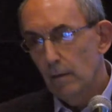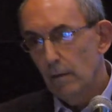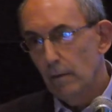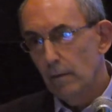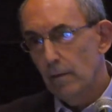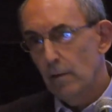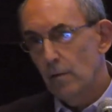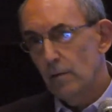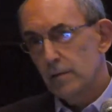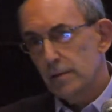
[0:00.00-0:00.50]

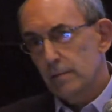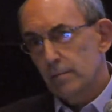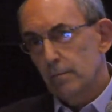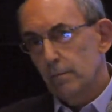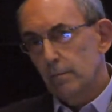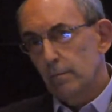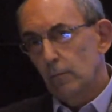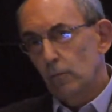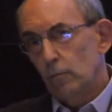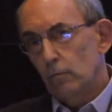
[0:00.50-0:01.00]
there's
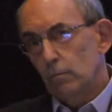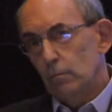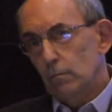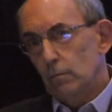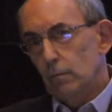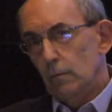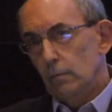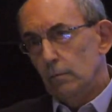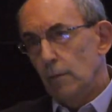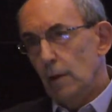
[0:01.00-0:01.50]

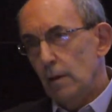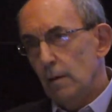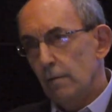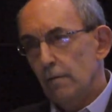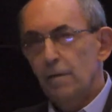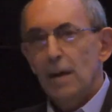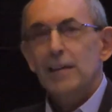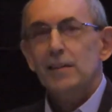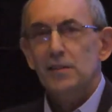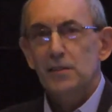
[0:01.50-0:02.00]

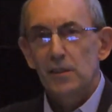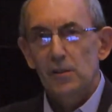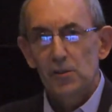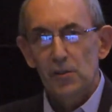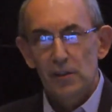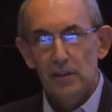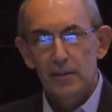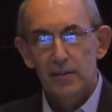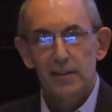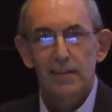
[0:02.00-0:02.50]

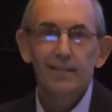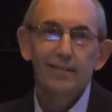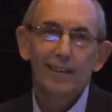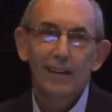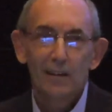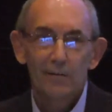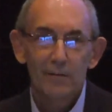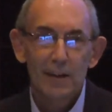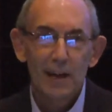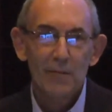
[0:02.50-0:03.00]
vestiges
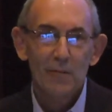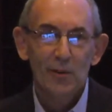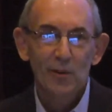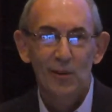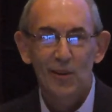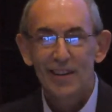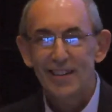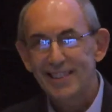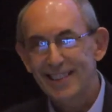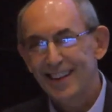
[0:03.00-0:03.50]
of
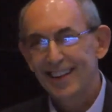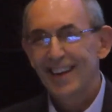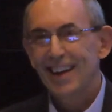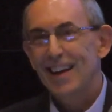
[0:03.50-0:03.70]
neighborhoods